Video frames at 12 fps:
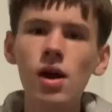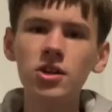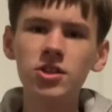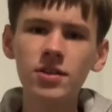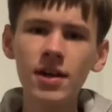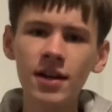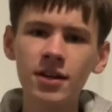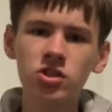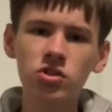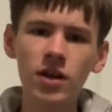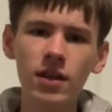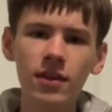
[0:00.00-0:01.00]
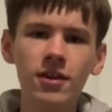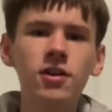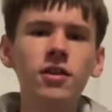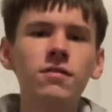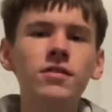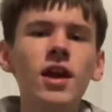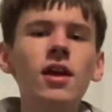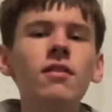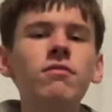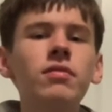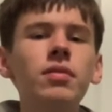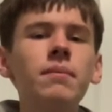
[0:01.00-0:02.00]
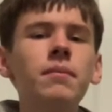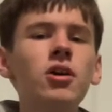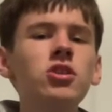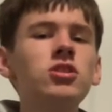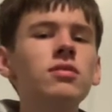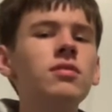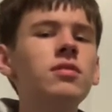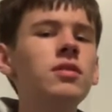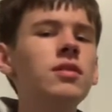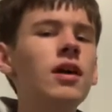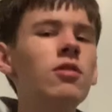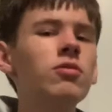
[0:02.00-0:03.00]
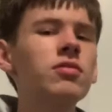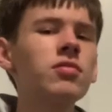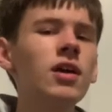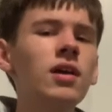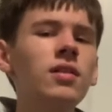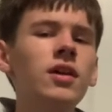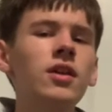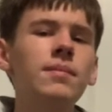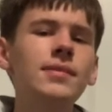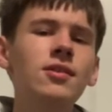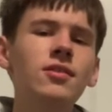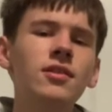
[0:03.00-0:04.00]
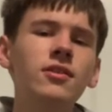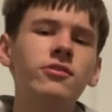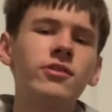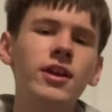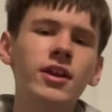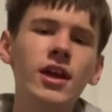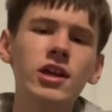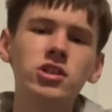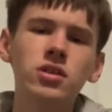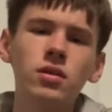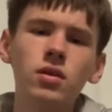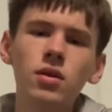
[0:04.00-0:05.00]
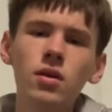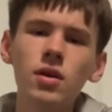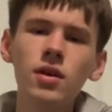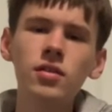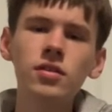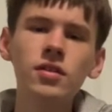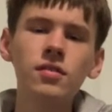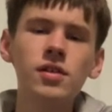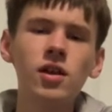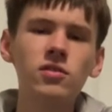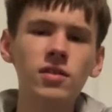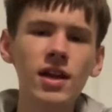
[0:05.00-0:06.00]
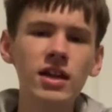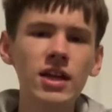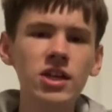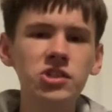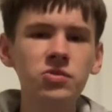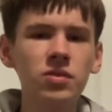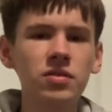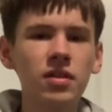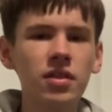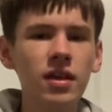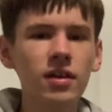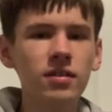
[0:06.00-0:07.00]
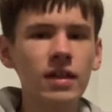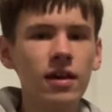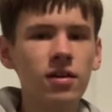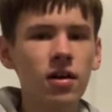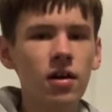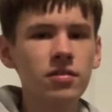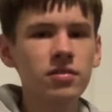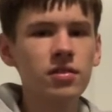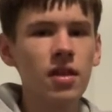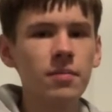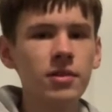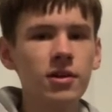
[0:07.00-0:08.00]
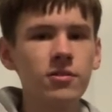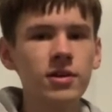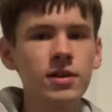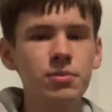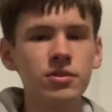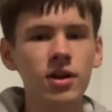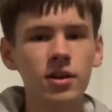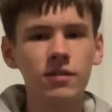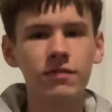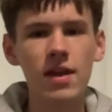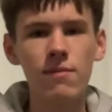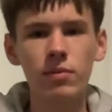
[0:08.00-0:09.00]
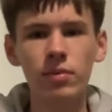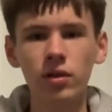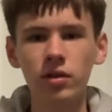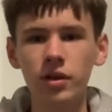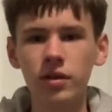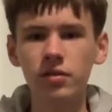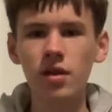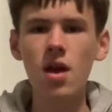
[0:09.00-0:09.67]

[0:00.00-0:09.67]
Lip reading: A genetic trait they could have taken from the Martians' DNA was likely an immunity to radiation, seeing as how radiation was the thing that cost them their reproductive capabilities.